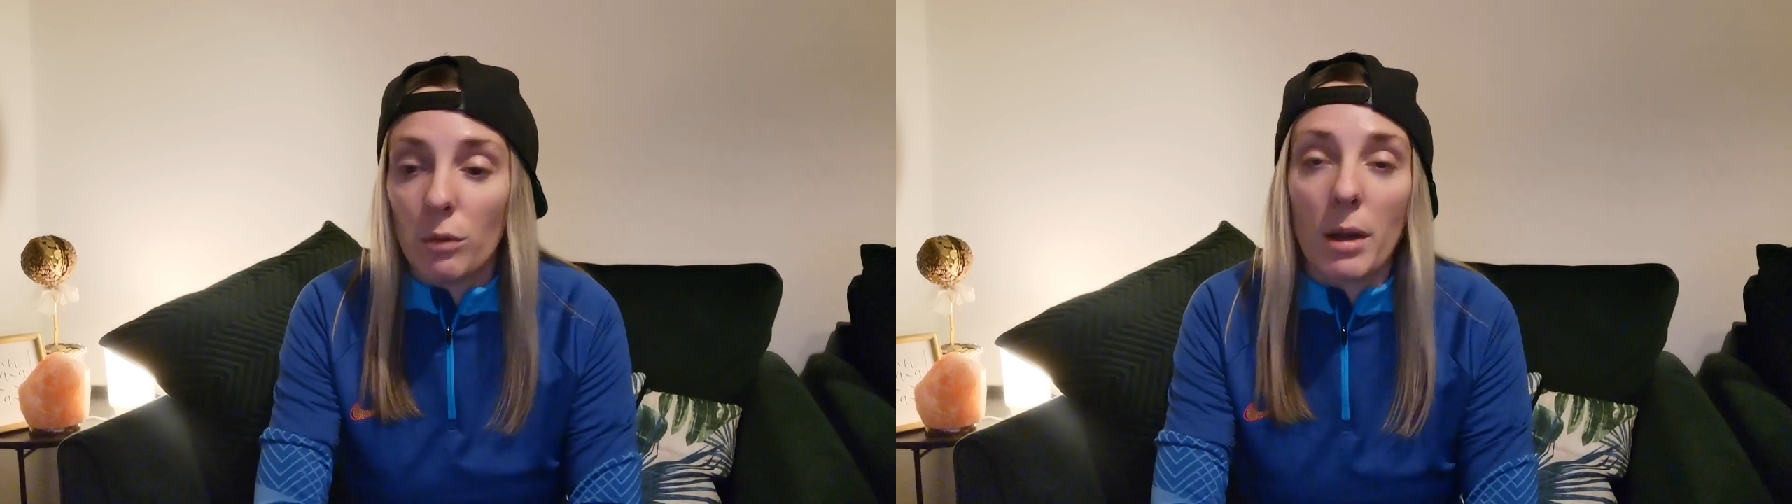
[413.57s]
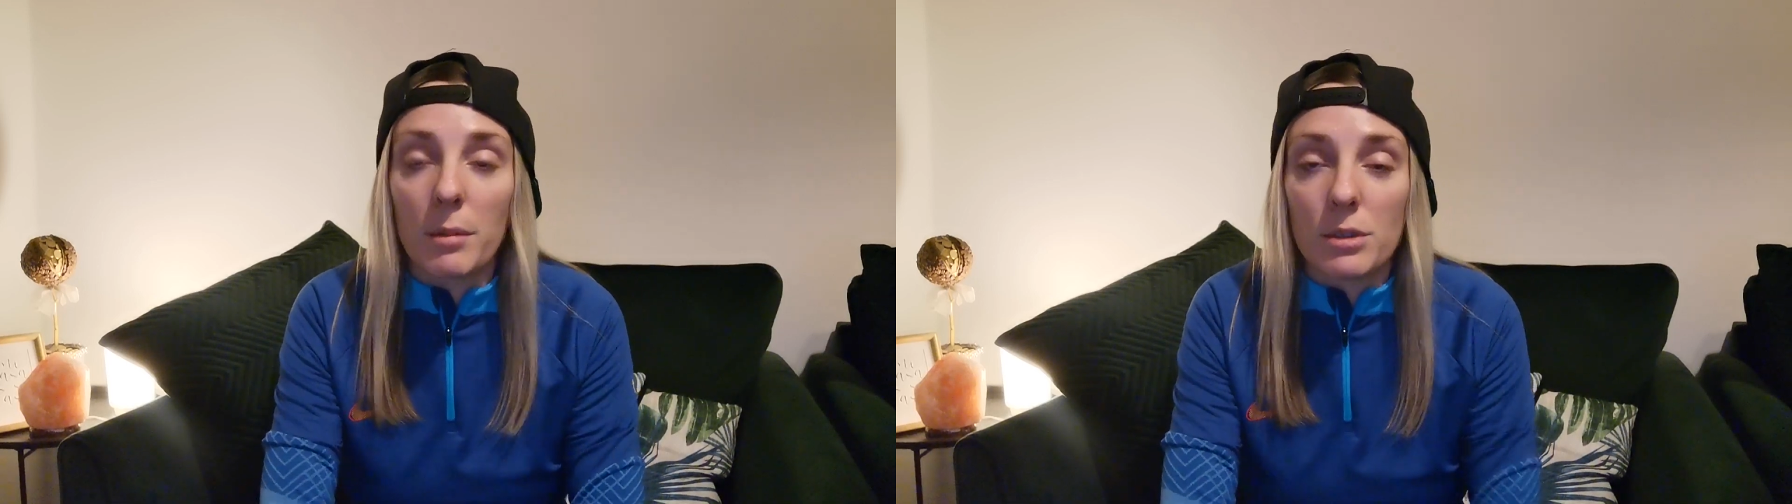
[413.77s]

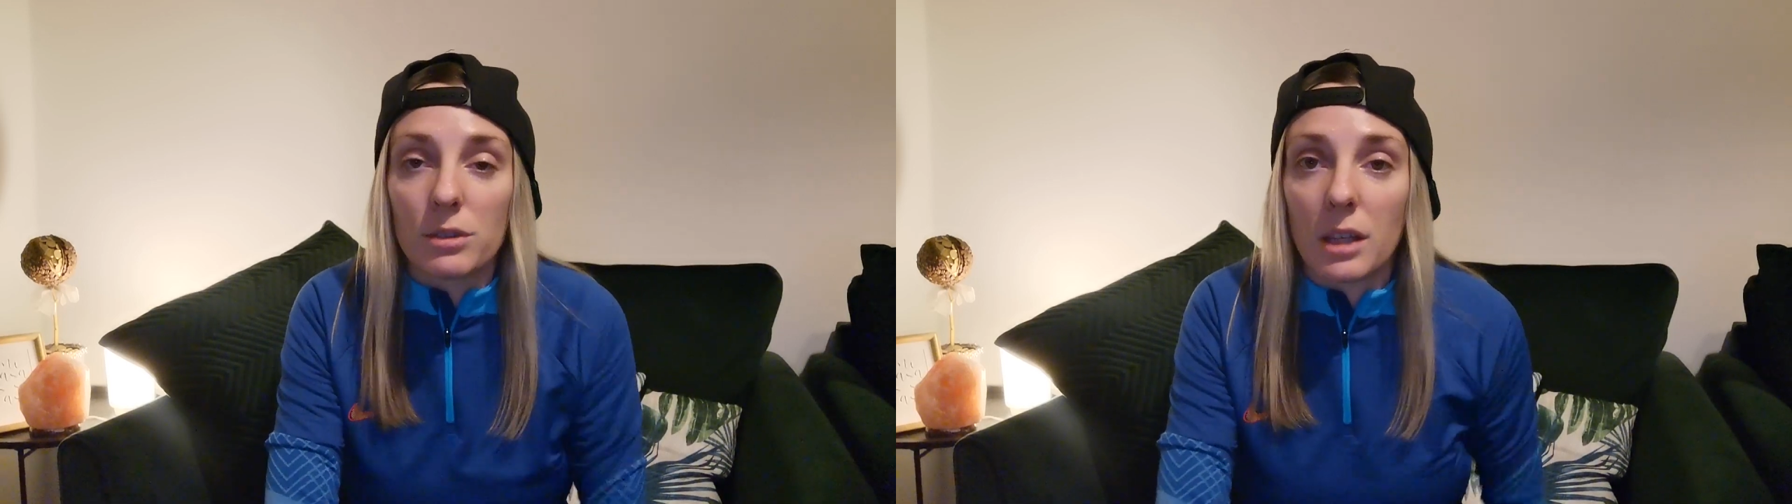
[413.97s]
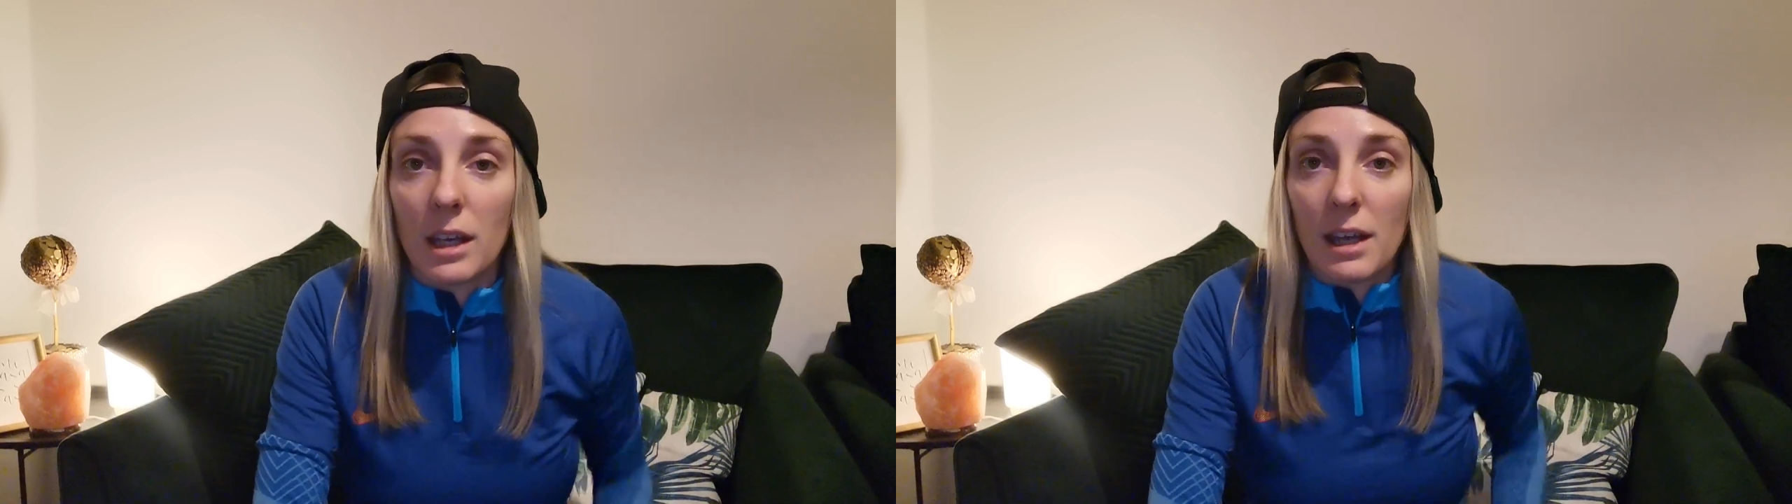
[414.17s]
or maybe
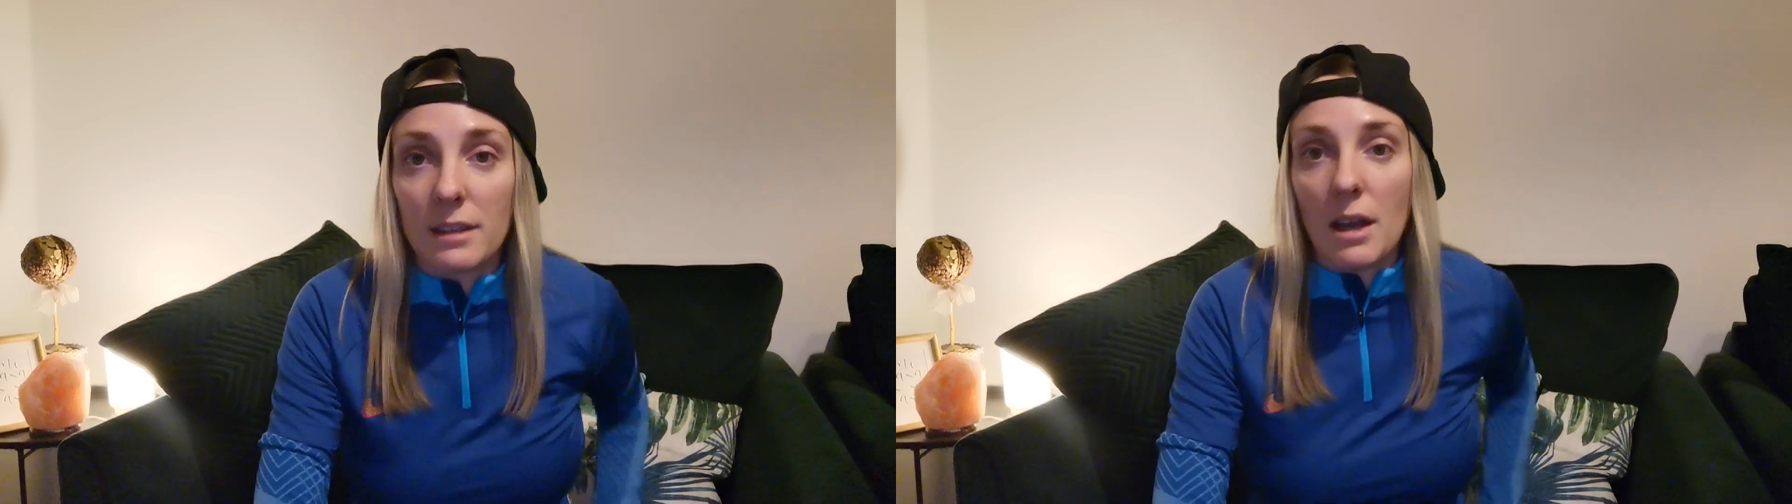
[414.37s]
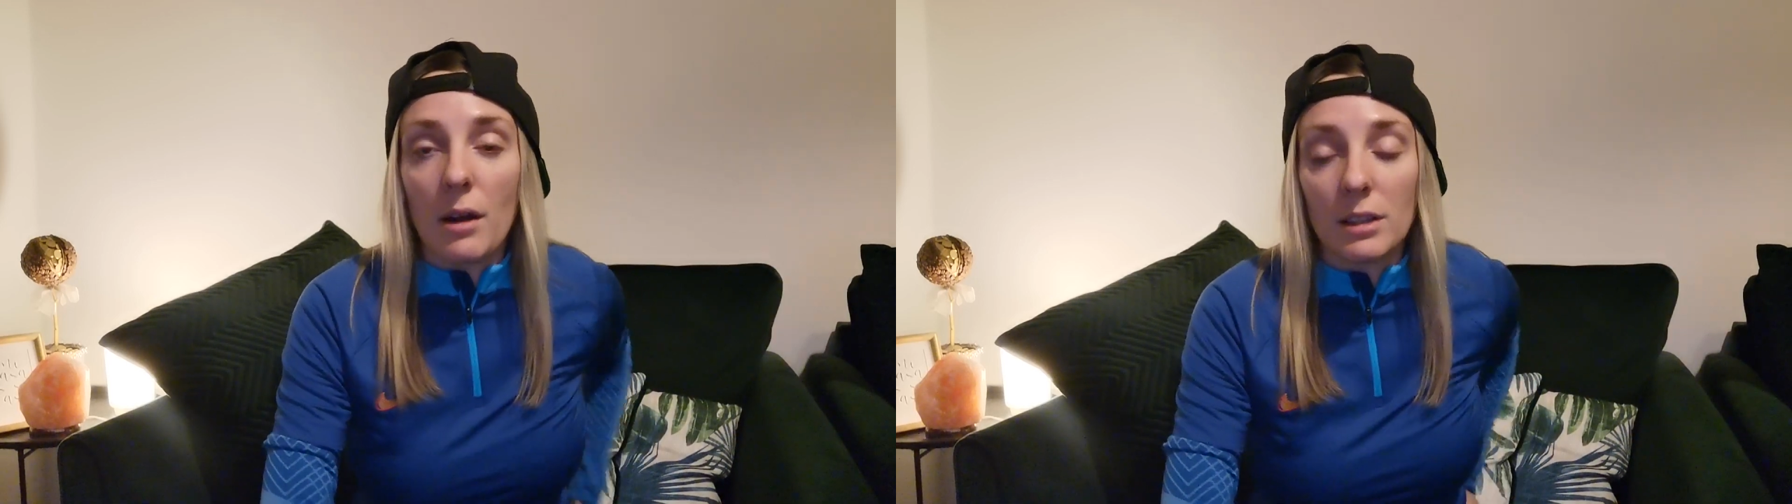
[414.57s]
just get
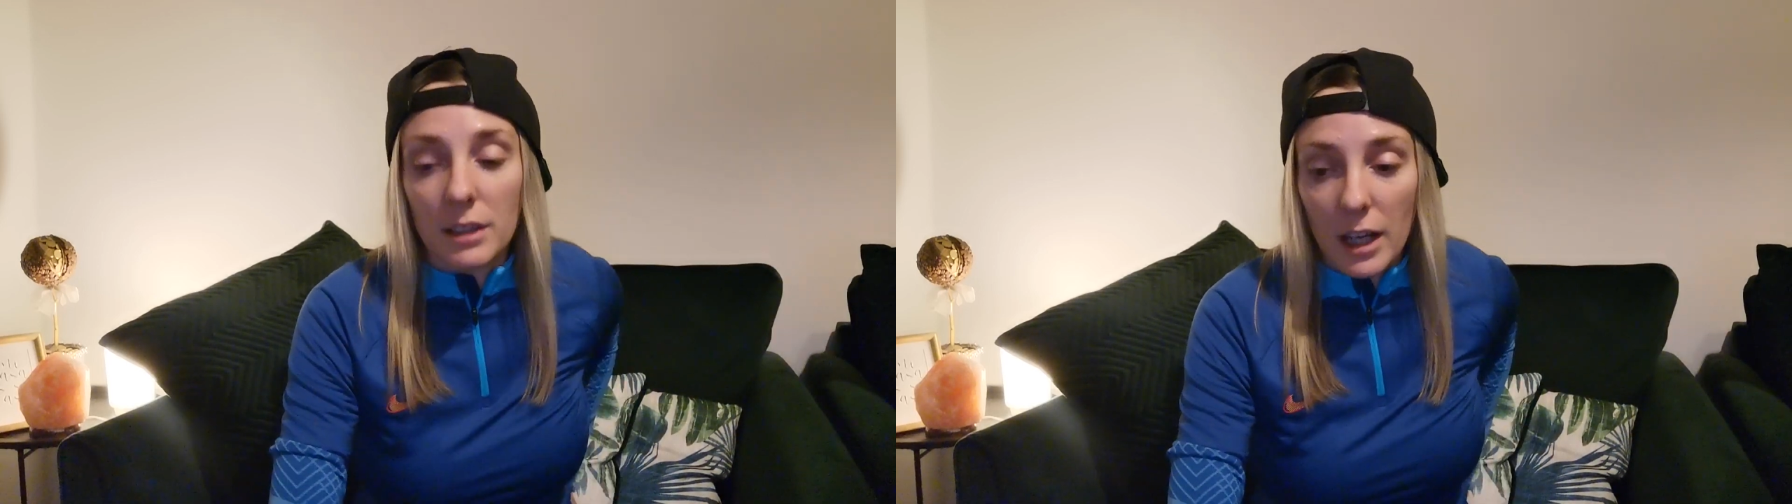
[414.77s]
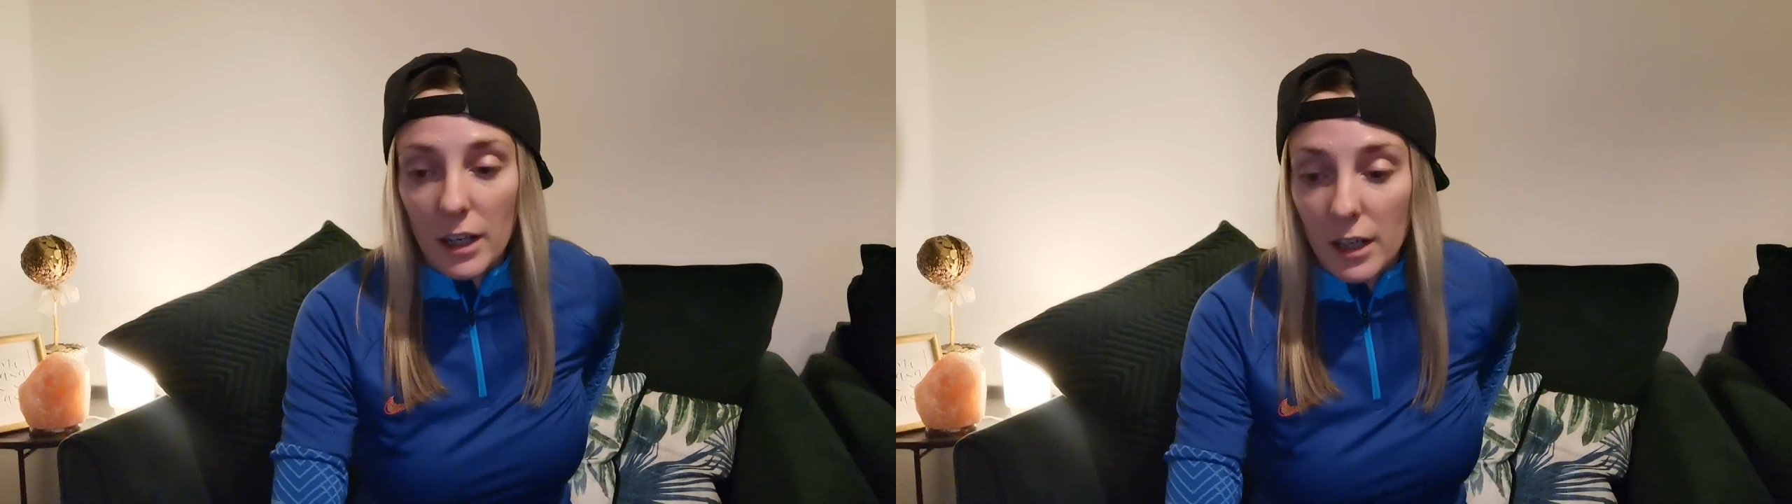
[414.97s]
kicked out
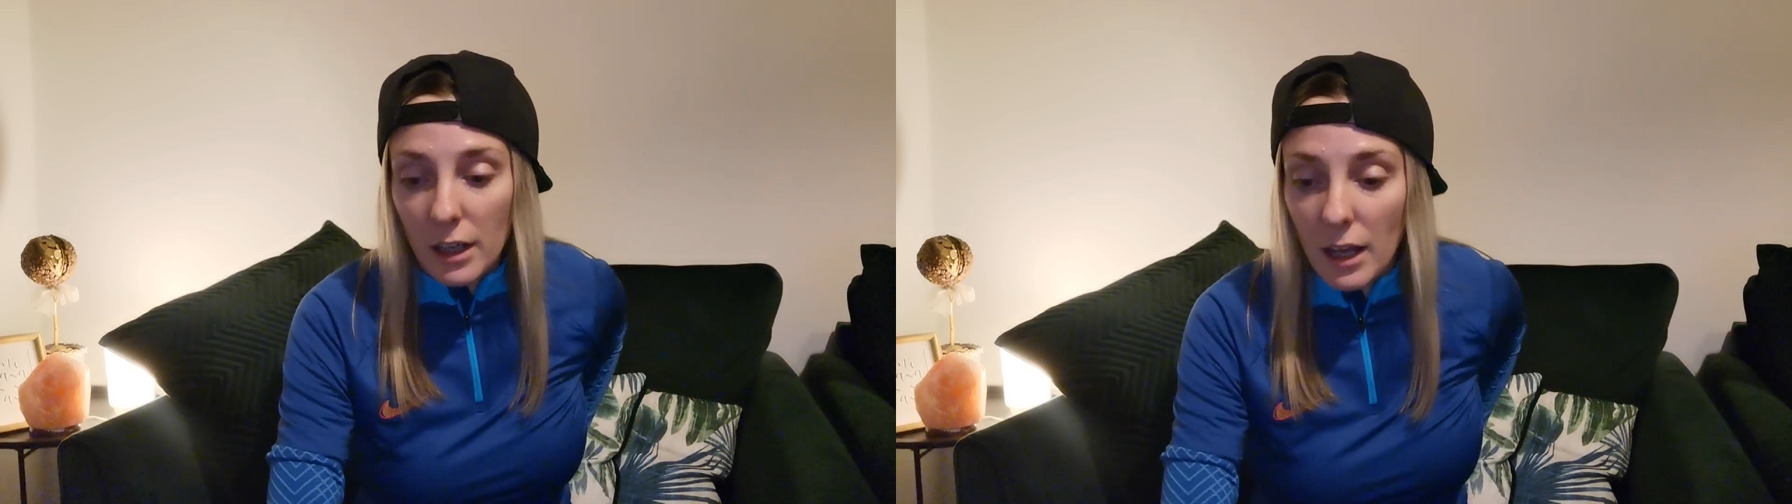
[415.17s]
altogether.